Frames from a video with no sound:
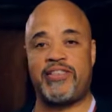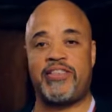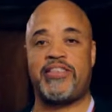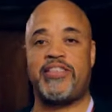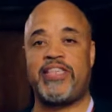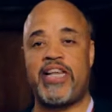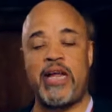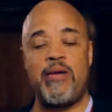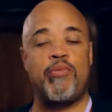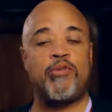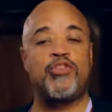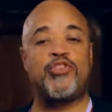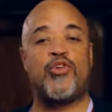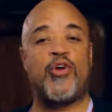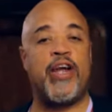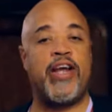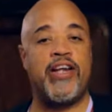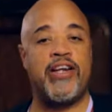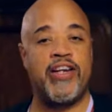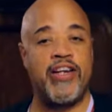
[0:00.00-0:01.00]
table
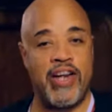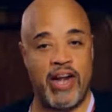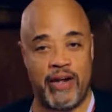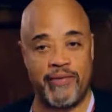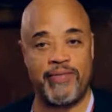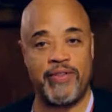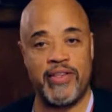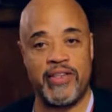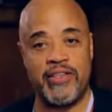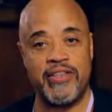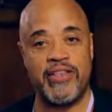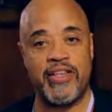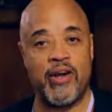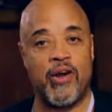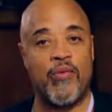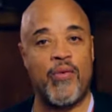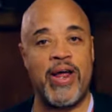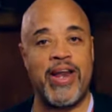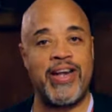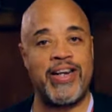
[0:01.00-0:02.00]
trained enough, and they're
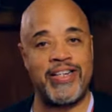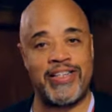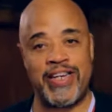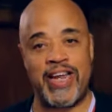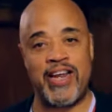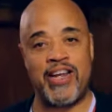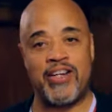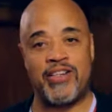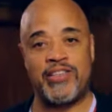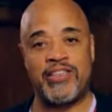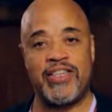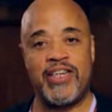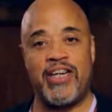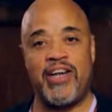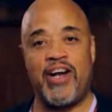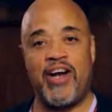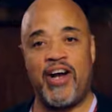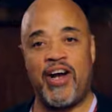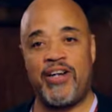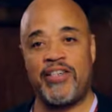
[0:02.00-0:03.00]
ready to take
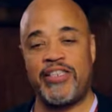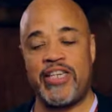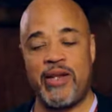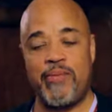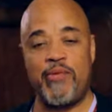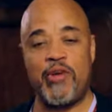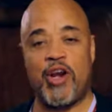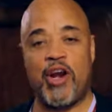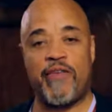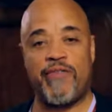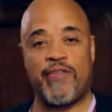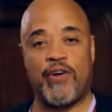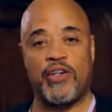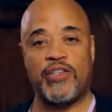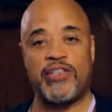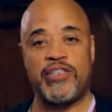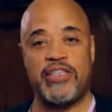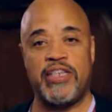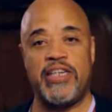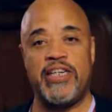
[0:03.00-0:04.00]
me on our
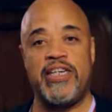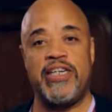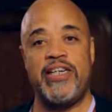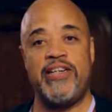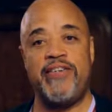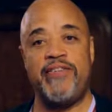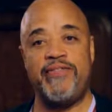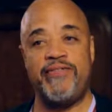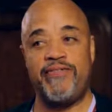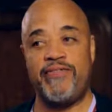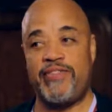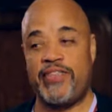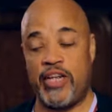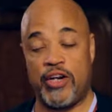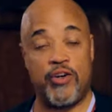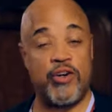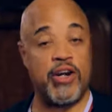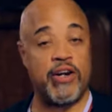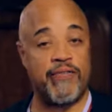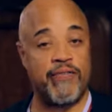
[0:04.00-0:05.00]
first
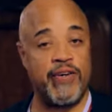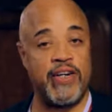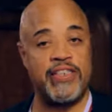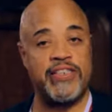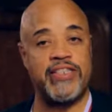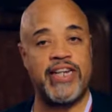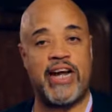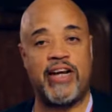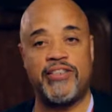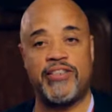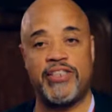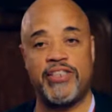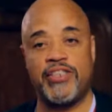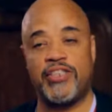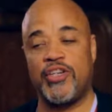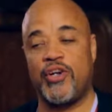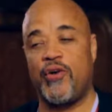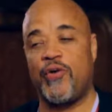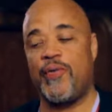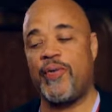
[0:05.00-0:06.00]
dinner at a friend's house. And
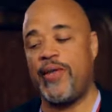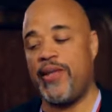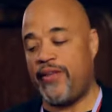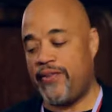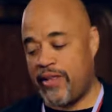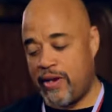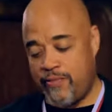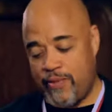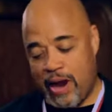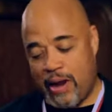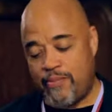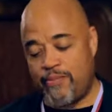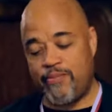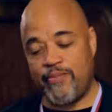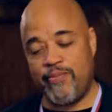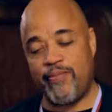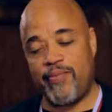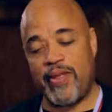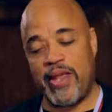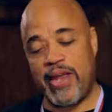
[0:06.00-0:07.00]
so they
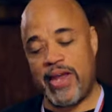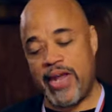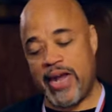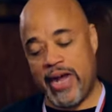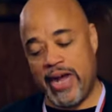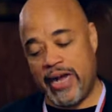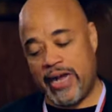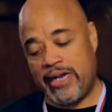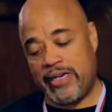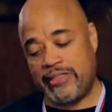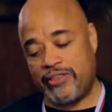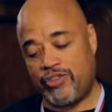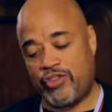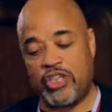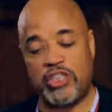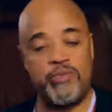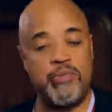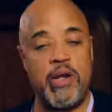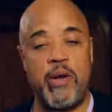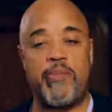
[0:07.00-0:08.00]

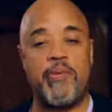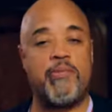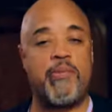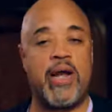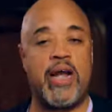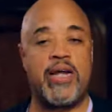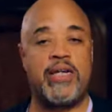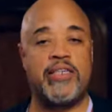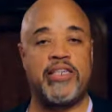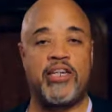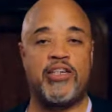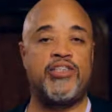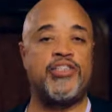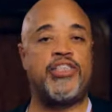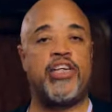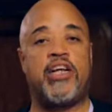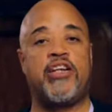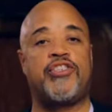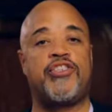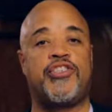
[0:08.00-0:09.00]
dressed me up in my little
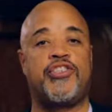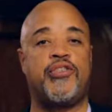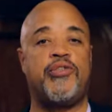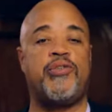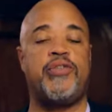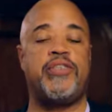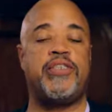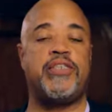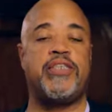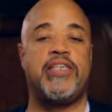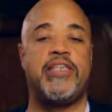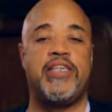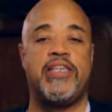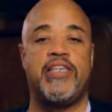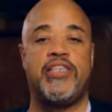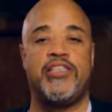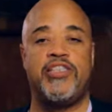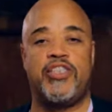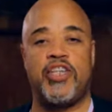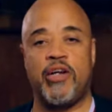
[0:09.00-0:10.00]
sailor suit and
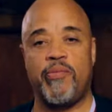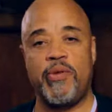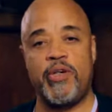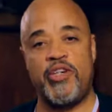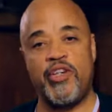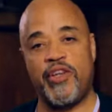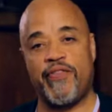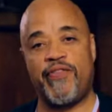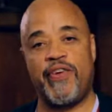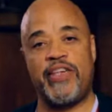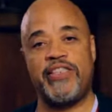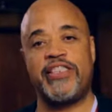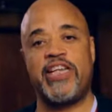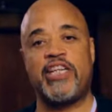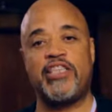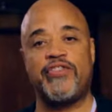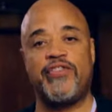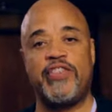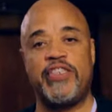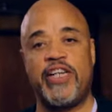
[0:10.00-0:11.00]
took me to the friend's
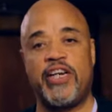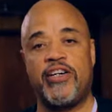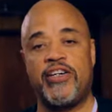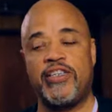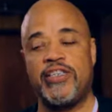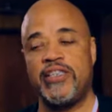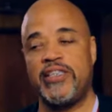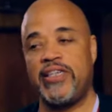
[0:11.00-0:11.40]
house for dinner.